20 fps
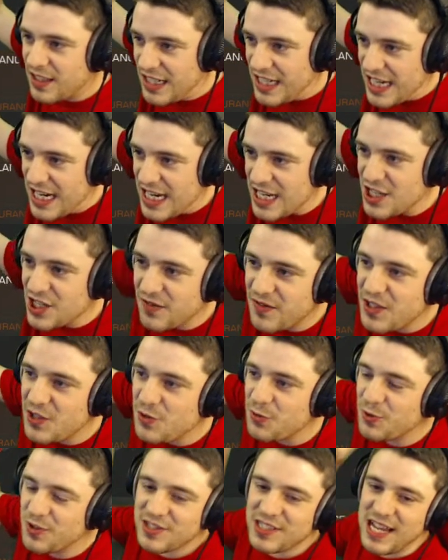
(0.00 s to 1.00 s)

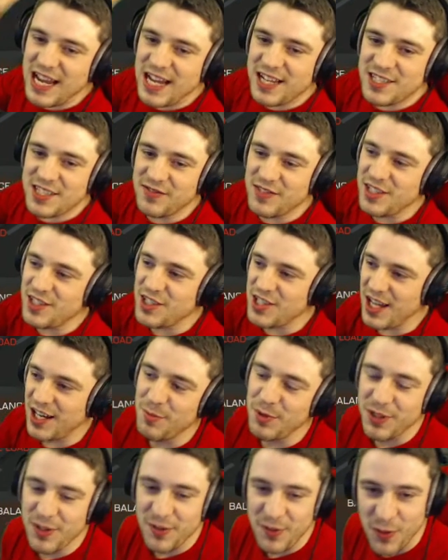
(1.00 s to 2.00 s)
individual stats of each
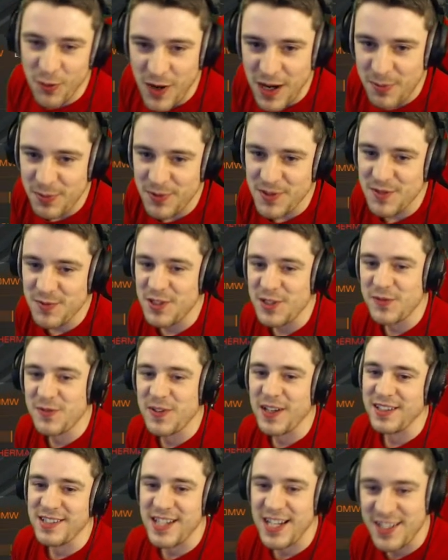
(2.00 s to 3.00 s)
element of the weapons, which is
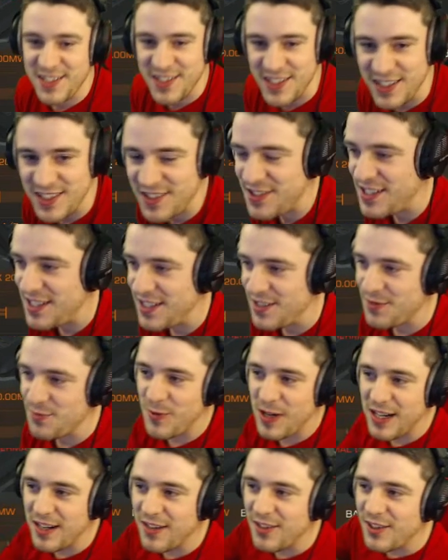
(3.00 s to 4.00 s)
fantastic to see as
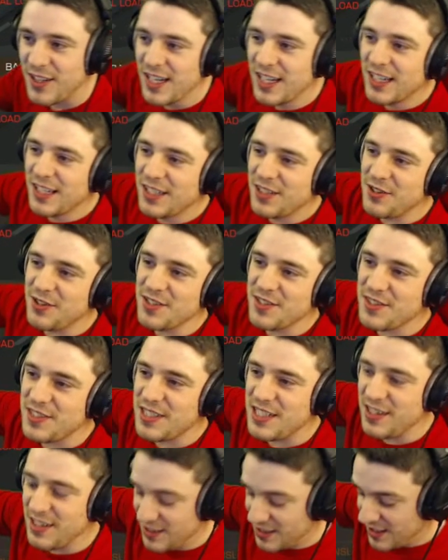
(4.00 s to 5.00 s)
well. You can see
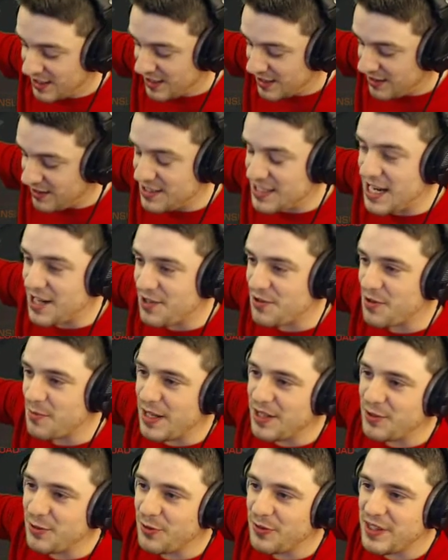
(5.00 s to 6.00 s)
the
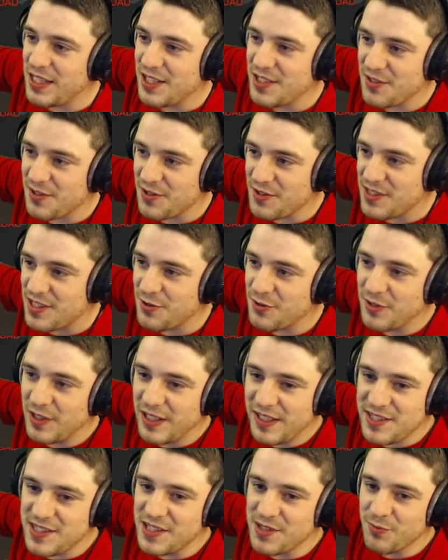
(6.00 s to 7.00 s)
detrimental things are still
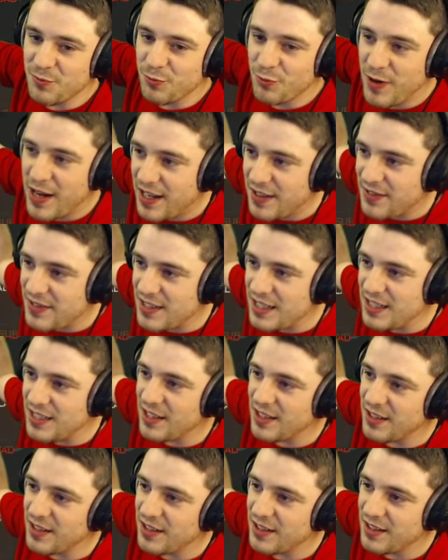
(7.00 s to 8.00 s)
listed in red.
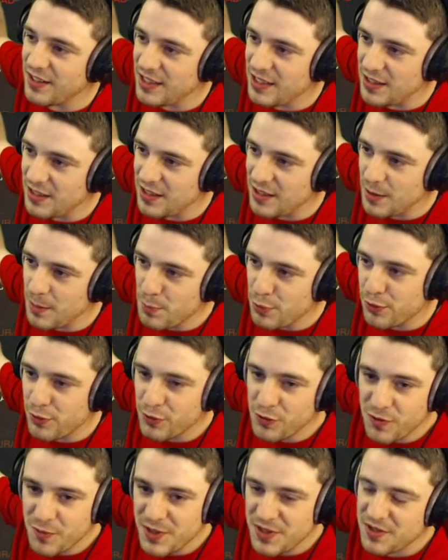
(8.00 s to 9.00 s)
The
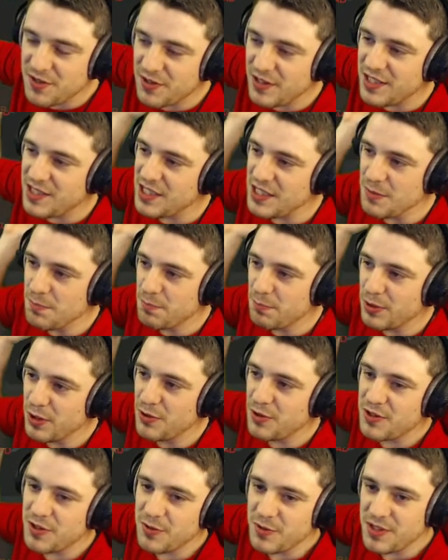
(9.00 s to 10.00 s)
improvements are listed in blue.
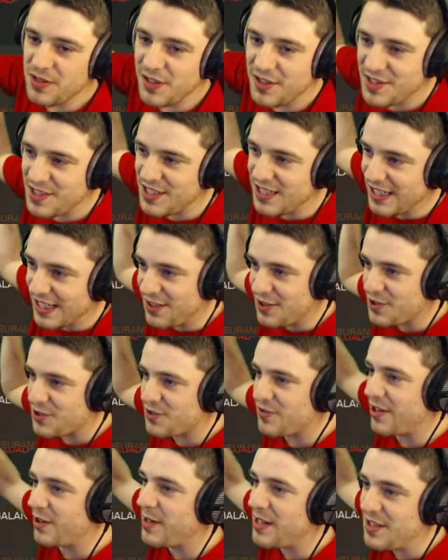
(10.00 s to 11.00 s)
So it's nice and clear
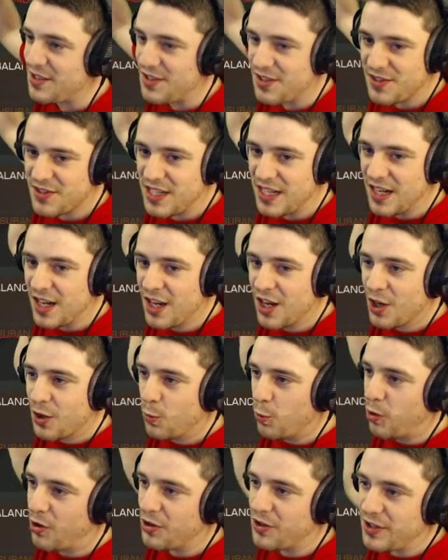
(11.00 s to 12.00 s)
straight away. You can see
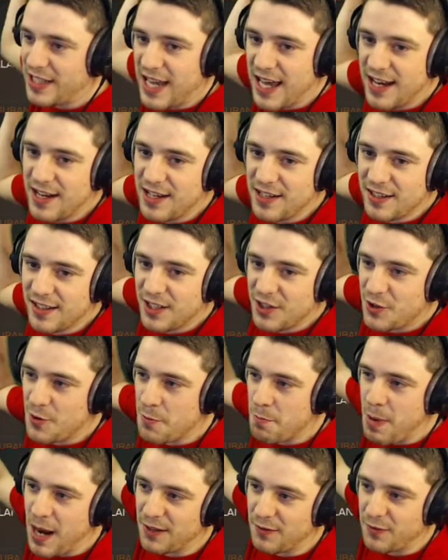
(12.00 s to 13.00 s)
what you're getting, your
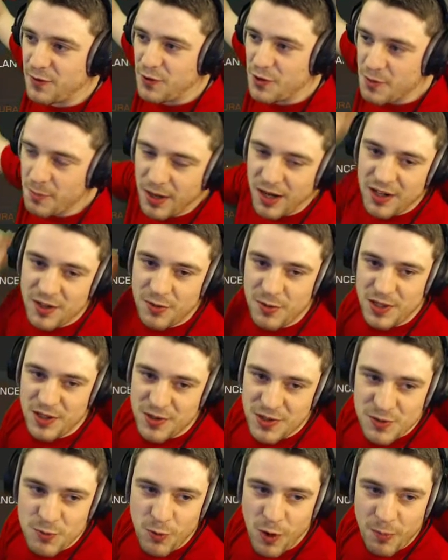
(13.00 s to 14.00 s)
bang for your buck when you're
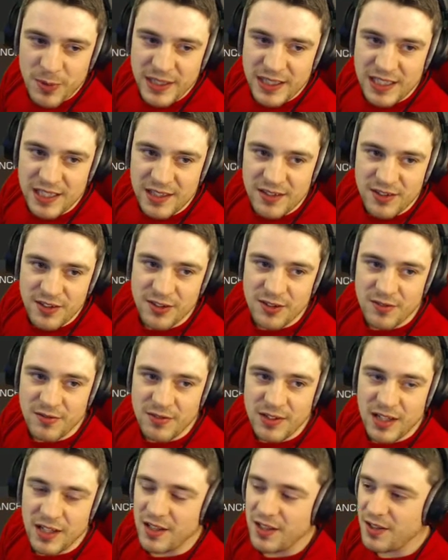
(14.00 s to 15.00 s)
swapping in your
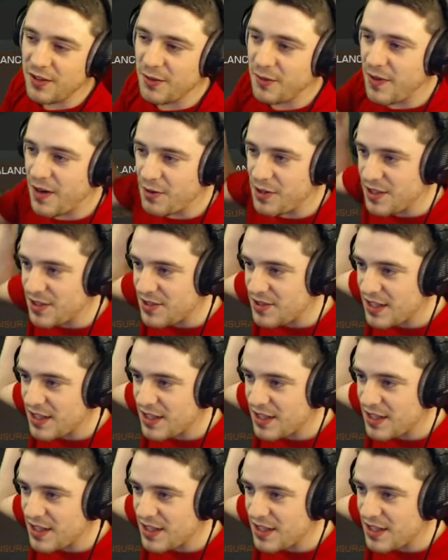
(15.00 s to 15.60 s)
various